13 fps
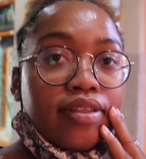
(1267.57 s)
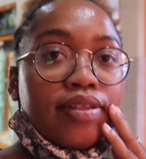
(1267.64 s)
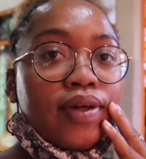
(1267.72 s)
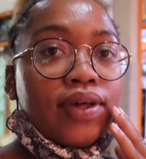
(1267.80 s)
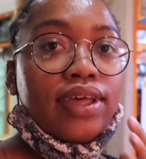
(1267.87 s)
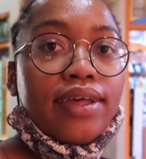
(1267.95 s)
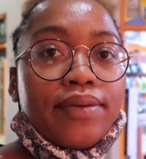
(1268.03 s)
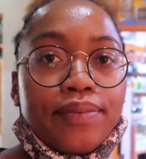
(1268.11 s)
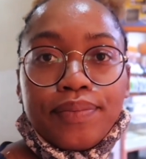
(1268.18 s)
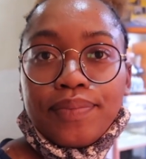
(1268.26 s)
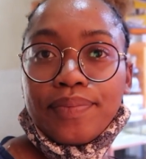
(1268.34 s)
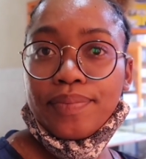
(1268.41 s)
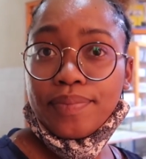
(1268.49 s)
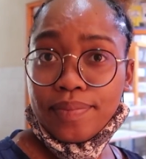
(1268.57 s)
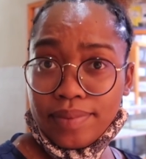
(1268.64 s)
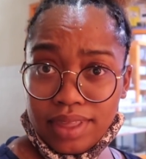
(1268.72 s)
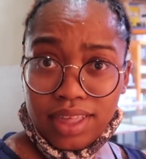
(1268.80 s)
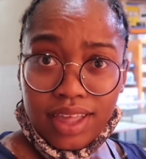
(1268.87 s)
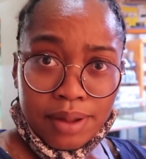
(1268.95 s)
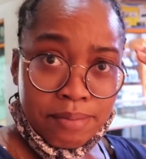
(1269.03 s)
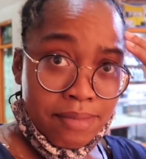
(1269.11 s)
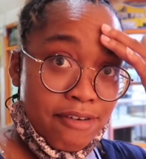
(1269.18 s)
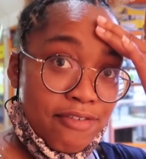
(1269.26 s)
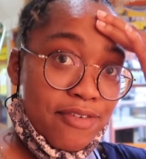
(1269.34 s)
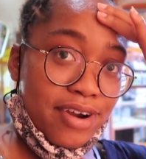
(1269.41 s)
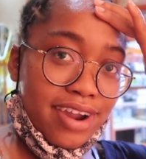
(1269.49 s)
so oh, yeah
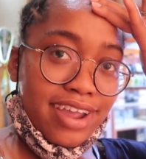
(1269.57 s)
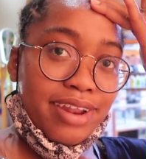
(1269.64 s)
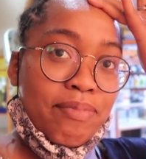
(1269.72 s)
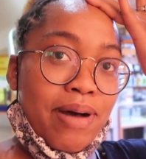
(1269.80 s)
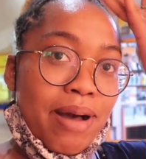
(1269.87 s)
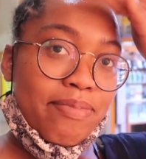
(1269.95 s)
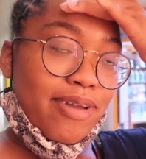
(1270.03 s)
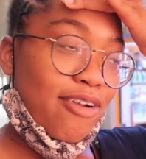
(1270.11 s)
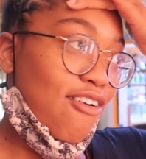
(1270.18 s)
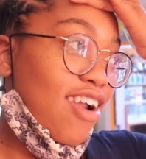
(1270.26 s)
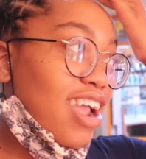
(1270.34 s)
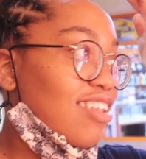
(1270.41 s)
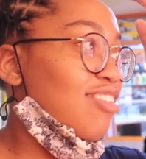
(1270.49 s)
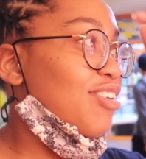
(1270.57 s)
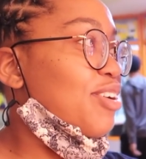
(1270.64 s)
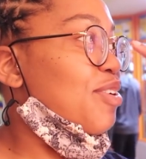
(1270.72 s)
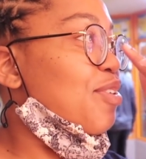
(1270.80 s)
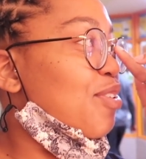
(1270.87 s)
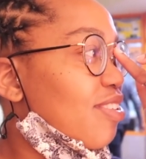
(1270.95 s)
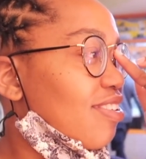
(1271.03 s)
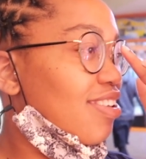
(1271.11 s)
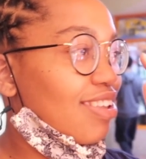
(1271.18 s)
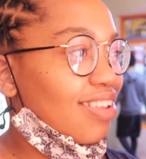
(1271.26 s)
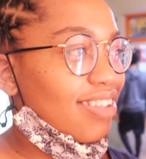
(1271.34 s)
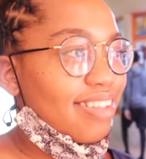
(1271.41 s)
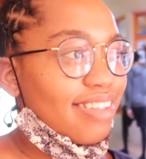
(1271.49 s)
my forehead popping right out